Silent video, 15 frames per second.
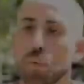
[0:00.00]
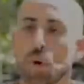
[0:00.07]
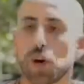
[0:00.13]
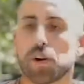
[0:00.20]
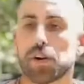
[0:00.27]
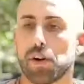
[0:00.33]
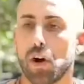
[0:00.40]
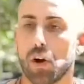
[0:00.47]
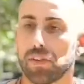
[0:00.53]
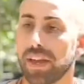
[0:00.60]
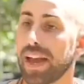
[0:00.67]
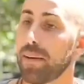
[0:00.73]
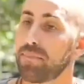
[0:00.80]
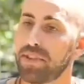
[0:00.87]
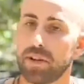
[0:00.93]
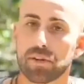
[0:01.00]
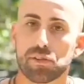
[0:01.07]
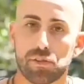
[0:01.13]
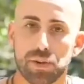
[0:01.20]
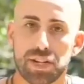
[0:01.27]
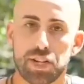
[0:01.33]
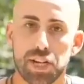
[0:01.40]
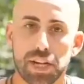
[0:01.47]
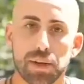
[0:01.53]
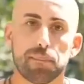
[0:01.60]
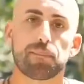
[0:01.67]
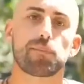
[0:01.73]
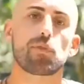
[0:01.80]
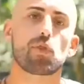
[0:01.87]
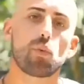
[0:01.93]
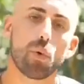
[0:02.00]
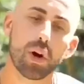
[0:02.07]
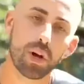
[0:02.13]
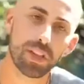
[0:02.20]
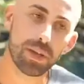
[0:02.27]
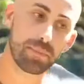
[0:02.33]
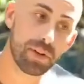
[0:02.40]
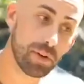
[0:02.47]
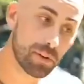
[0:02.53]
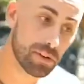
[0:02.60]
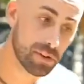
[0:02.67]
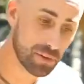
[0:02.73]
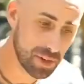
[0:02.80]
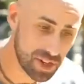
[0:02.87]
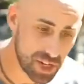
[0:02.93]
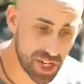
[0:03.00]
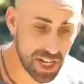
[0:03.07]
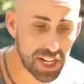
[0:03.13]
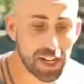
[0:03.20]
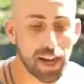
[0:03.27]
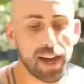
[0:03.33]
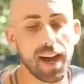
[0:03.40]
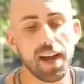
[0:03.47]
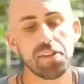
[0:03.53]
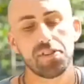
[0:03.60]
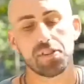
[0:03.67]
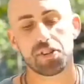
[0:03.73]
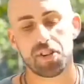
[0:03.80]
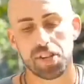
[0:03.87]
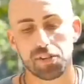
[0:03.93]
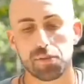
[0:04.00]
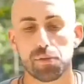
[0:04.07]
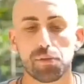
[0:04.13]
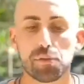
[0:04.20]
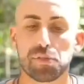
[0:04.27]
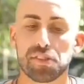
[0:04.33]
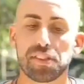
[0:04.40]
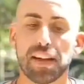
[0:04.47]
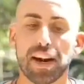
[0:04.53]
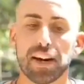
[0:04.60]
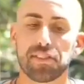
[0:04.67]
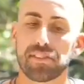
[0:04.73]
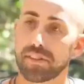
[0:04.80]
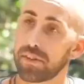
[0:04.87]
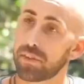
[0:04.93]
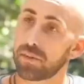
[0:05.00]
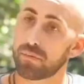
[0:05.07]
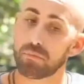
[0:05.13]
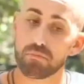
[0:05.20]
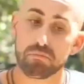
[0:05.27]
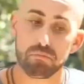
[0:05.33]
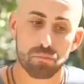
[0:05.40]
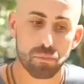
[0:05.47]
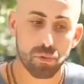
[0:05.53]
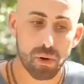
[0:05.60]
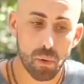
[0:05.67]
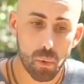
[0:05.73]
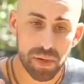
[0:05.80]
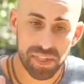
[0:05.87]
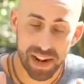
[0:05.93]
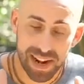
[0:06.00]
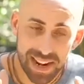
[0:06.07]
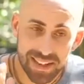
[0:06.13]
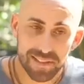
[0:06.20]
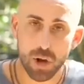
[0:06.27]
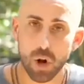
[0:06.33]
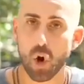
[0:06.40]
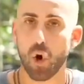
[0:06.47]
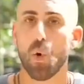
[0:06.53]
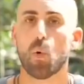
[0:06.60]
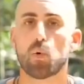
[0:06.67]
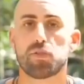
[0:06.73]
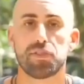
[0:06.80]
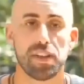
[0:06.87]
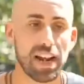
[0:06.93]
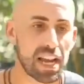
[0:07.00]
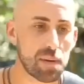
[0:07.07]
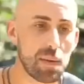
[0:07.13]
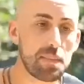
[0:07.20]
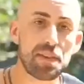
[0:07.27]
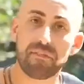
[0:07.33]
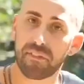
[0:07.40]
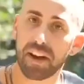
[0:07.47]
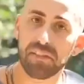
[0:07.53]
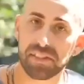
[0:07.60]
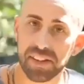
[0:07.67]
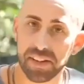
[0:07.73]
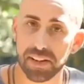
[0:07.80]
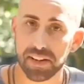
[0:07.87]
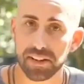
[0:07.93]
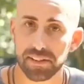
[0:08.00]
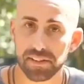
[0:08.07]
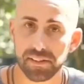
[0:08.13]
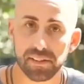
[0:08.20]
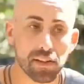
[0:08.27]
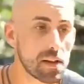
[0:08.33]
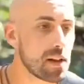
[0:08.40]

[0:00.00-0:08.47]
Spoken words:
work on empty lung stretching? To work on empty lung stretching, I suggest you to start with little hold, like maybe 5 seconds,